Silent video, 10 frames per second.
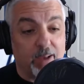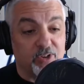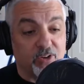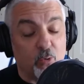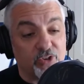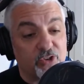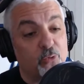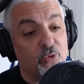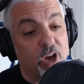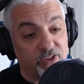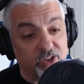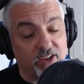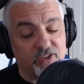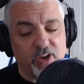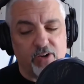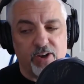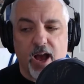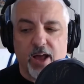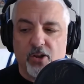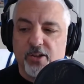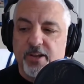Of course, who does against Aaron Donald?